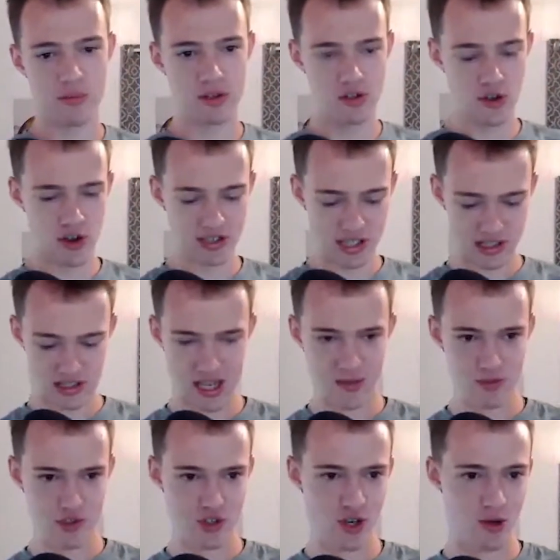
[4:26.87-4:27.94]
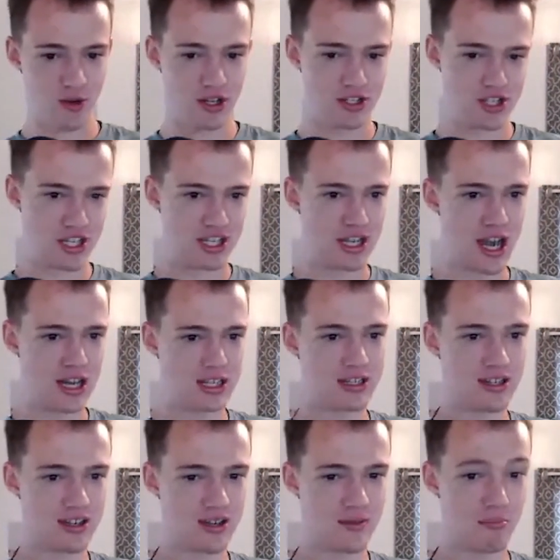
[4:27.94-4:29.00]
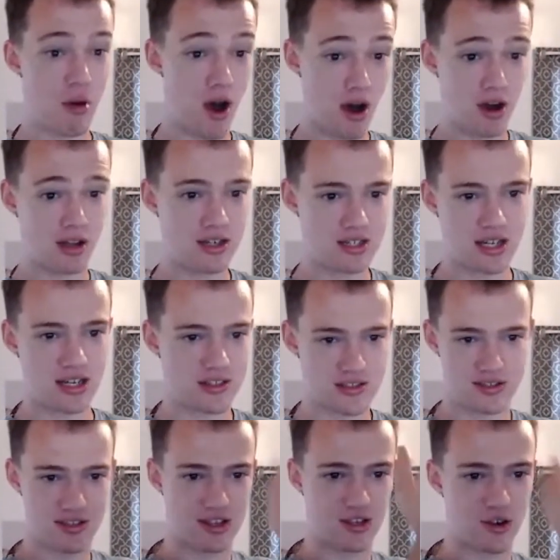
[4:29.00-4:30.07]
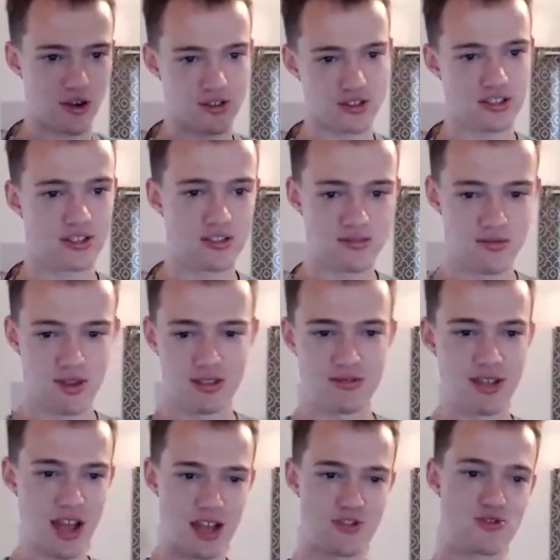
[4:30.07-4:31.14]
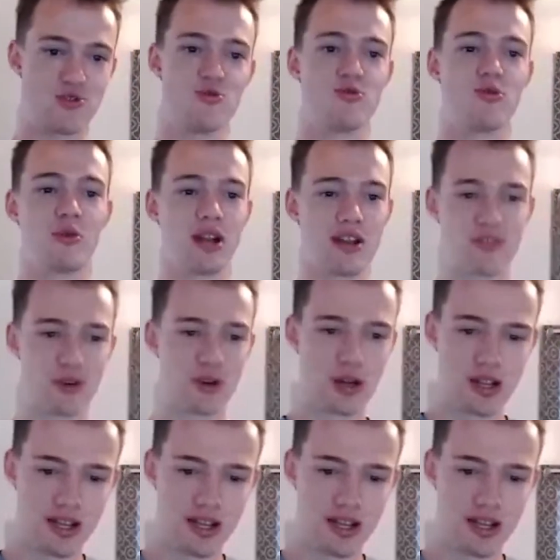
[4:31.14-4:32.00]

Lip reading: But you toss that same stone into the United pond, and it's like causing a typhoon or whatever.